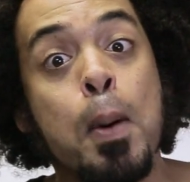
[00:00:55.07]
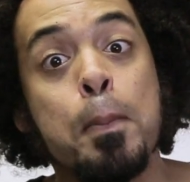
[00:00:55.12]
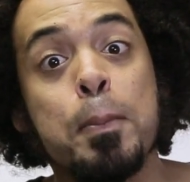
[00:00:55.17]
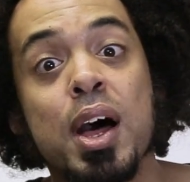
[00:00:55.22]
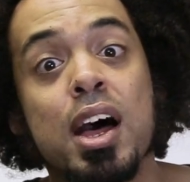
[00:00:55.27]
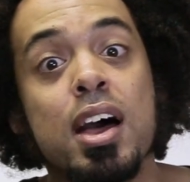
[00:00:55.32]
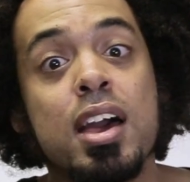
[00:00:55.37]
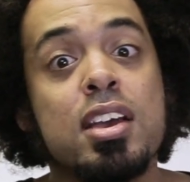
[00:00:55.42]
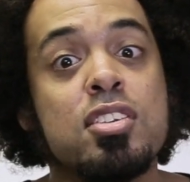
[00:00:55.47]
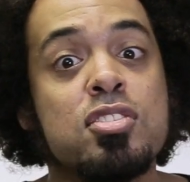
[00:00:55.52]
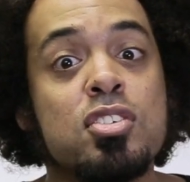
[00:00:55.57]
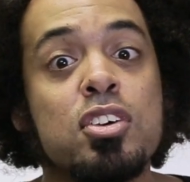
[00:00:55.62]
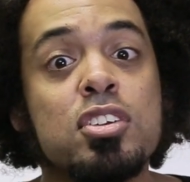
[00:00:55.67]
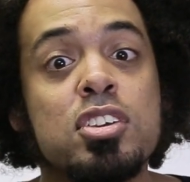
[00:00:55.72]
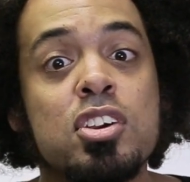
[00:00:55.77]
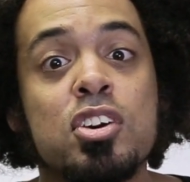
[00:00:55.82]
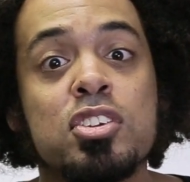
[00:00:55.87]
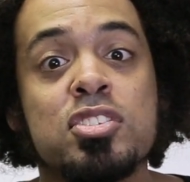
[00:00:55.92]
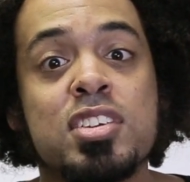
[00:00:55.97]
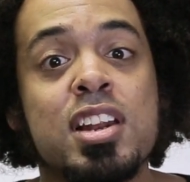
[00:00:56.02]
but it's on
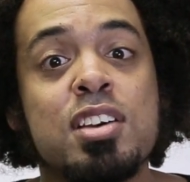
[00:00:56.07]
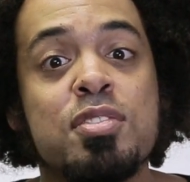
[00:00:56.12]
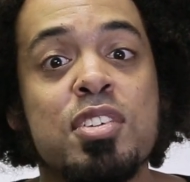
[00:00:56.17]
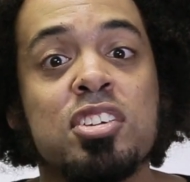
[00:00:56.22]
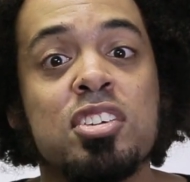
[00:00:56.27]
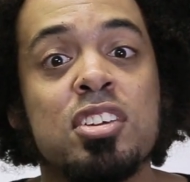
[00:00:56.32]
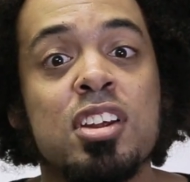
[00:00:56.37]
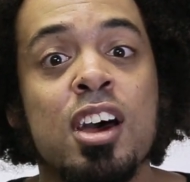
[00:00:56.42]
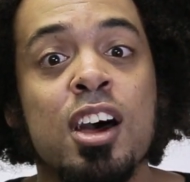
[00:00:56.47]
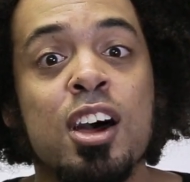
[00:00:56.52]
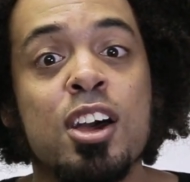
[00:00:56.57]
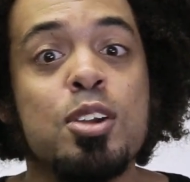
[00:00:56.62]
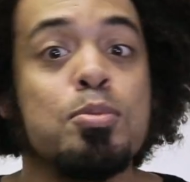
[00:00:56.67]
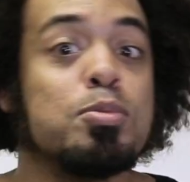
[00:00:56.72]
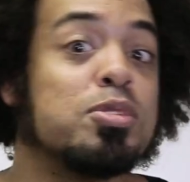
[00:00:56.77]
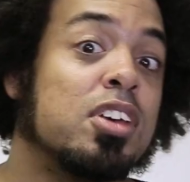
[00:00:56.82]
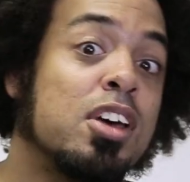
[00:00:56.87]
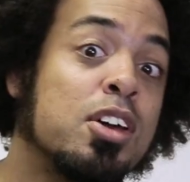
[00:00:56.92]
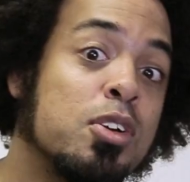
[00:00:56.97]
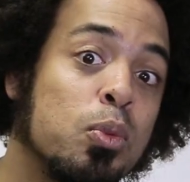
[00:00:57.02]
your television at home,
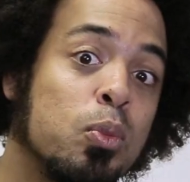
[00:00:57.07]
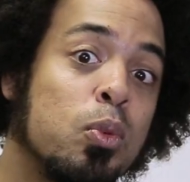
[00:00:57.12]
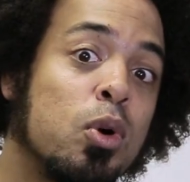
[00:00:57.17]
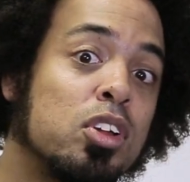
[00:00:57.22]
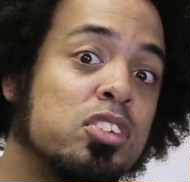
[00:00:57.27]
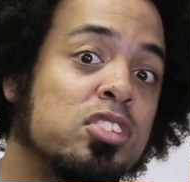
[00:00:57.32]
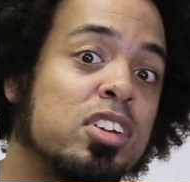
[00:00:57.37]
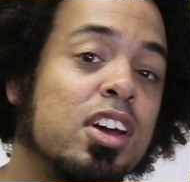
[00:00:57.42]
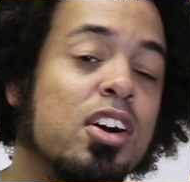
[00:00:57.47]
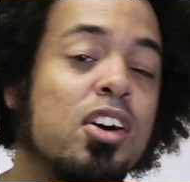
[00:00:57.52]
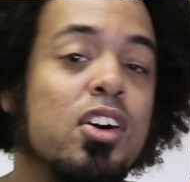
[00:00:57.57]
so watch it